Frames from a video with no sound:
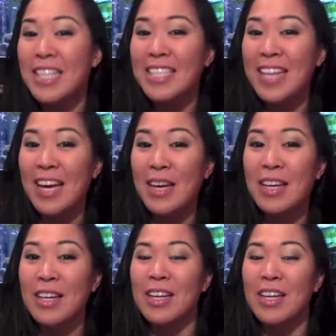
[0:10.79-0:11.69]
day
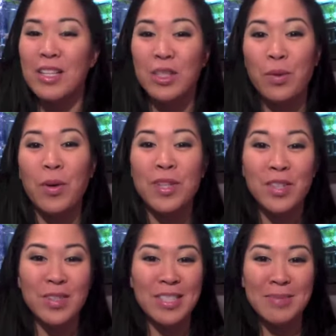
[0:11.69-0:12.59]
towards
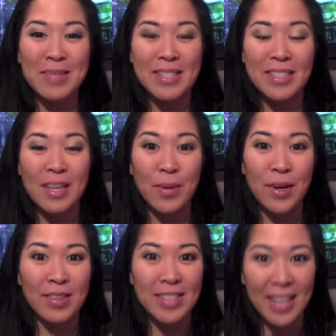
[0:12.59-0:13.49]
Christmas and we
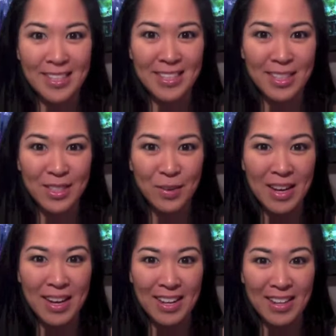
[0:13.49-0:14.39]
are 10 days
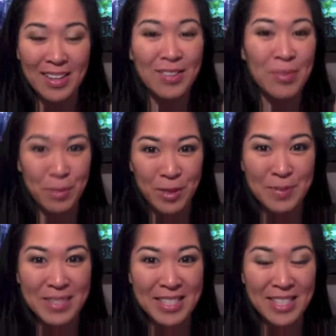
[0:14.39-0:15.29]
away from
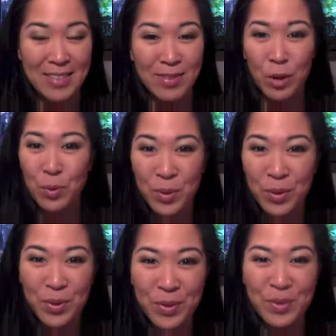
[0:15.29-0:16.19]
Christmas Eve.
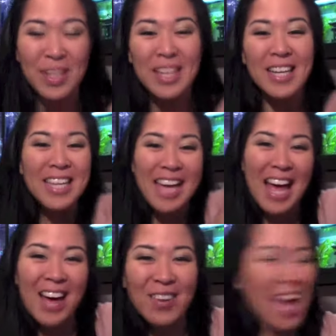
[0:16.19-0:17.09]
Woohoo!
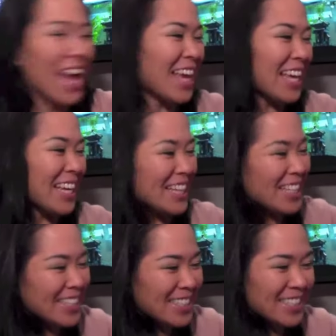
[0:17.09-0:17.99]
Okay,
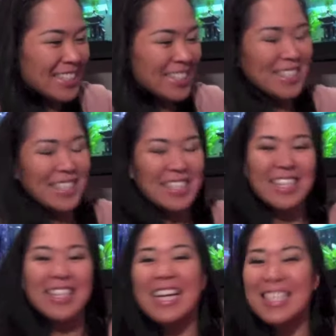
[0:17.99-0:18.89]

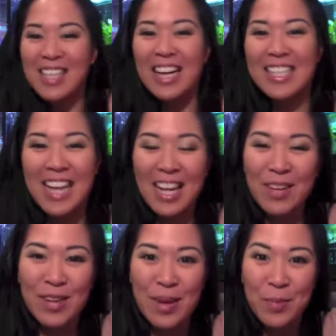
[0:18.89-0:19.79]
that's not exactly
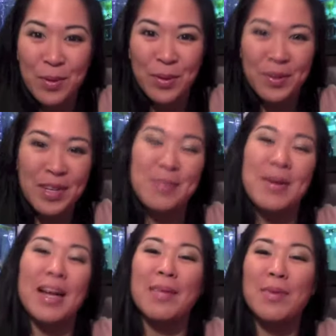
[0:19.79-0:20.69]
what I'm woohooing
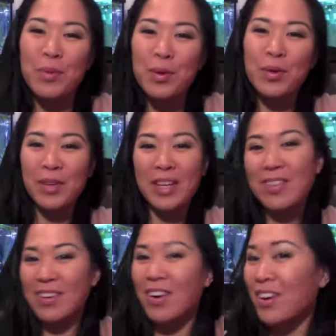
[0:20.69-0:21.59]
about. I'll be woohooing
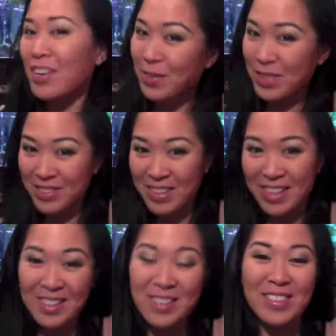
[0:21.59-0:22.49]
even harder once we get
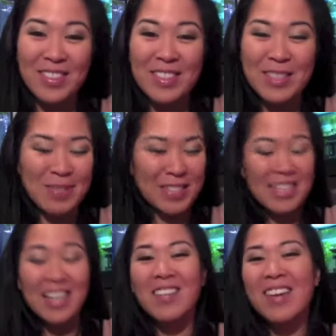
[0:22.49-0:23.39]
closer to Christmas.
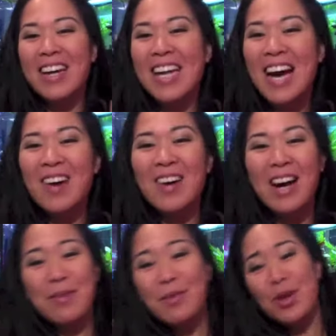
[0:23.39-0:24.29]
Right now,
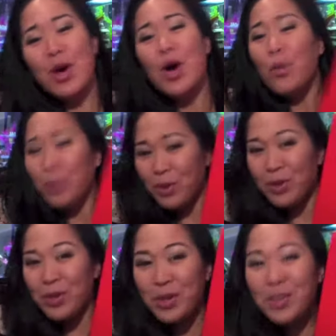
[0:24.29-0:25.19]
I'm going to
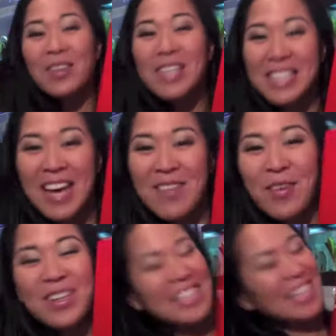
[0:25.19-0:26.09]
woohoo day
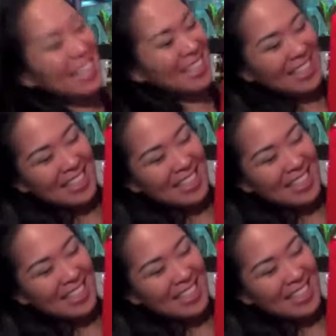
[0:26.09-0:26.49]
14.